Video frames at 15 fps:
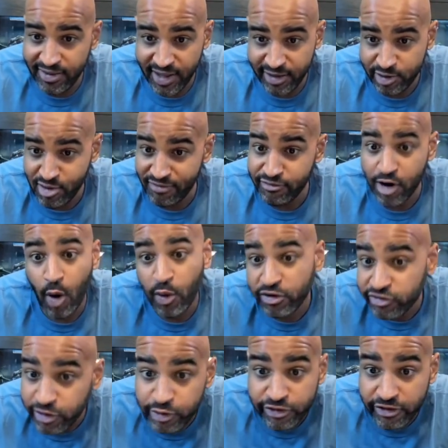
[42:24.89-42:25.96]
then you have no
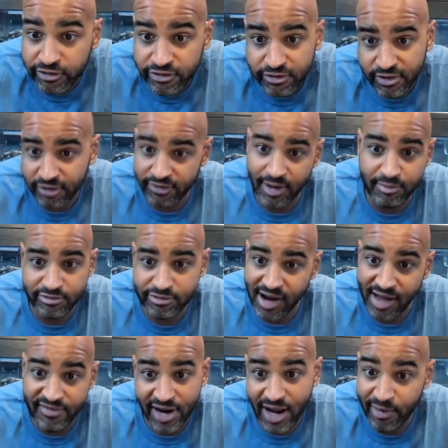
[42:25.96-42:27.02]
excuses, because I'm
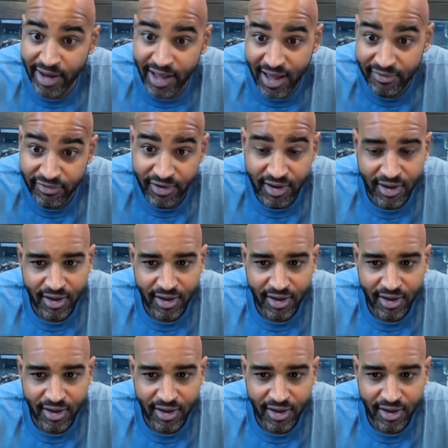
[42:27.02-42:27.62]
driving an hour and a half.